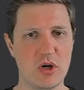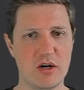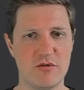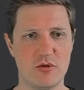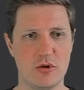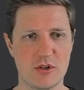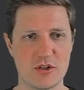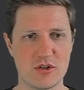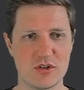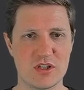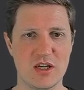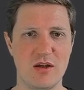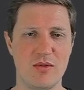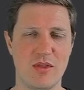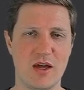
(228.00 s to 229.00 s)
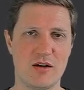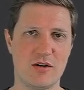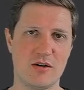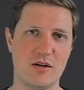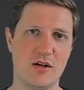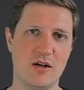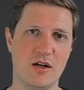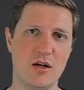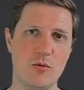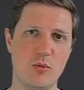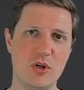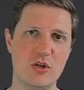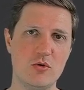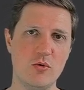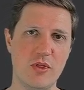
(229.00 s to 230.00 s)
have also seen that if
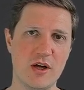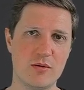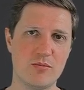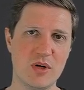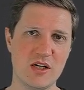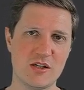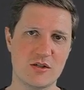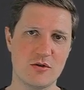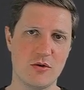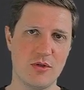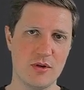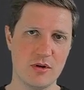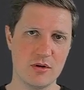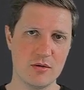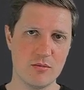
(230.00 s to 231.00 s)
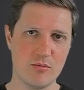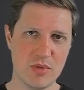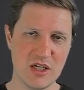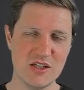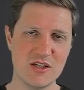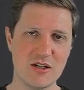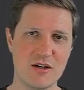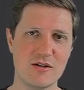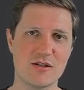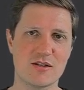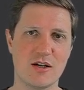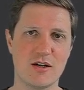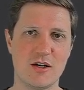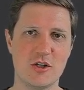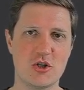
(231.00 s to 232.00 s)
we do that based on the basic
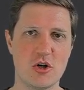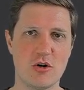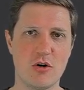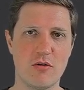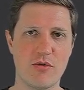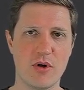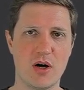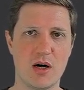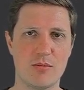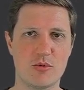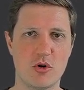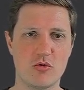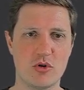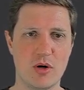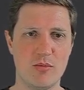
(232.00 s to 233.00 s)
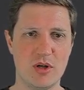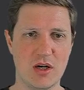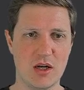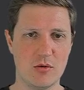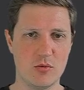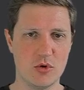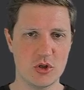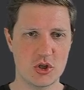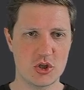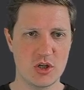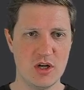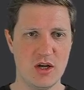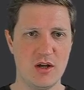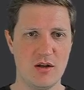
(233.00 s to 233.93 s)
installation of the R programming language,